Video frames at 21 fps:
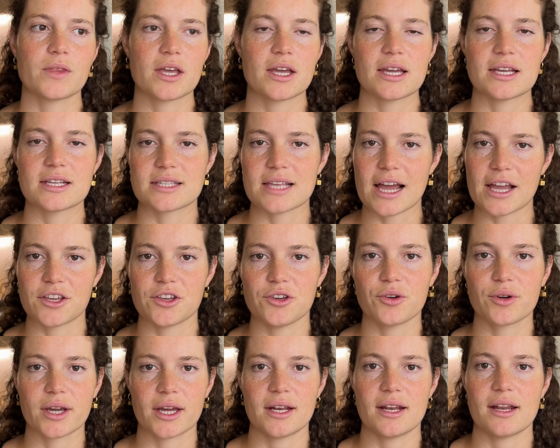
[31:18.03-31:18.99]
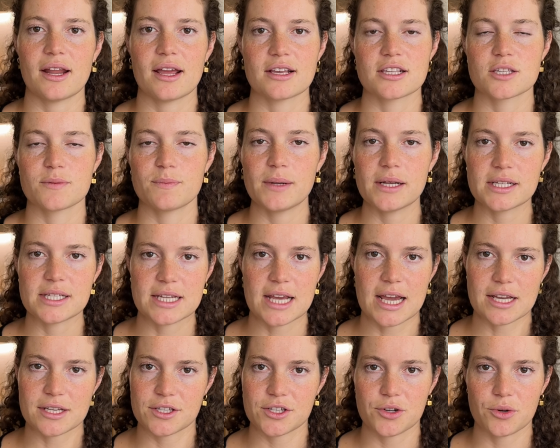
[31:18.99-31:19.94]
is that you can split
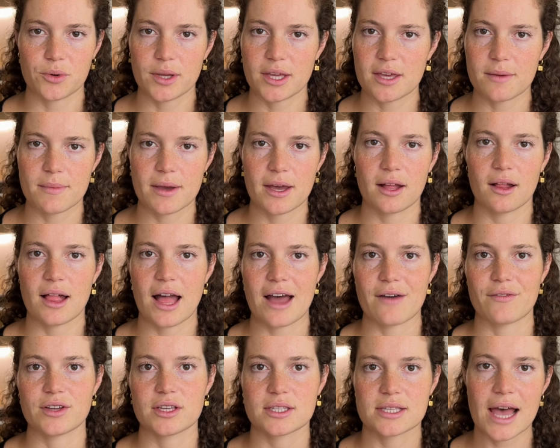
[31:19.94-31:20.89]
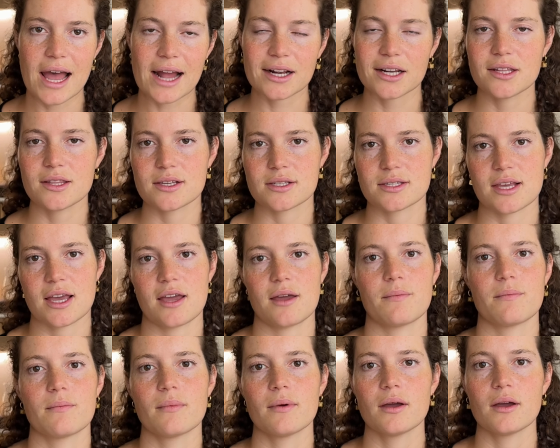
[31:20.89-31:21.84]
test your email, have exactly the
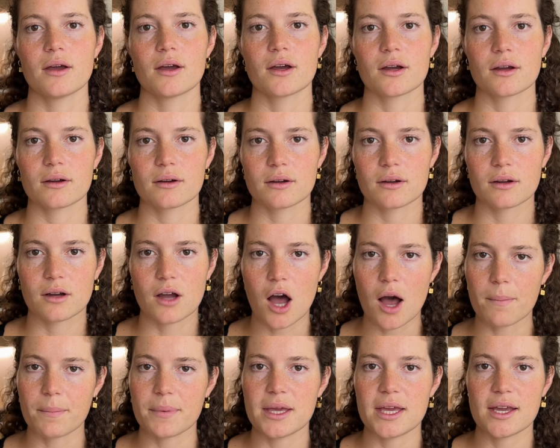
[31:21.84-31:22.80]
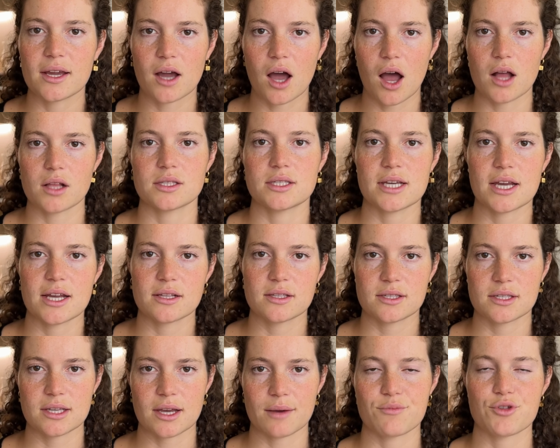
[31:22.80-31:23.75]
same copy, content,
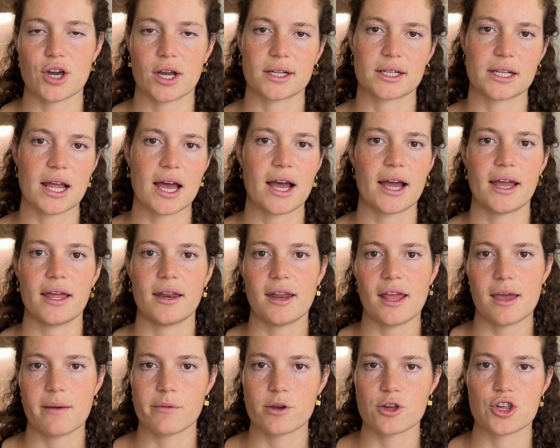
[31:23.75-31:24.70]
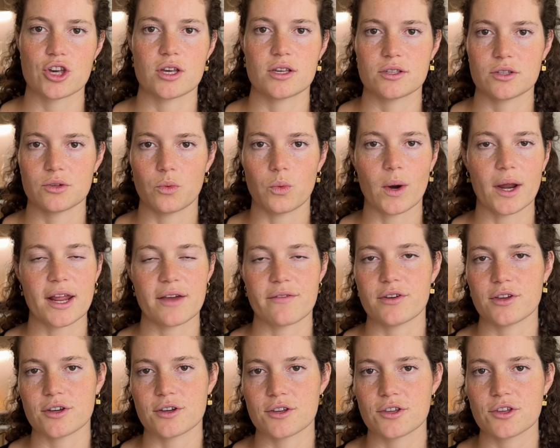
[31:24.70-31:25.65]
subject line, images, or whatever
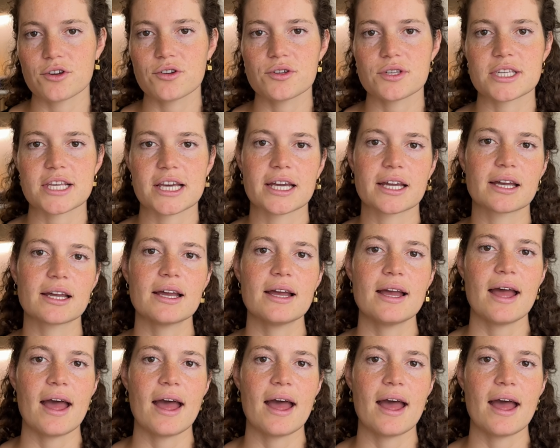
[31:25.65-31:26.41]
you're using,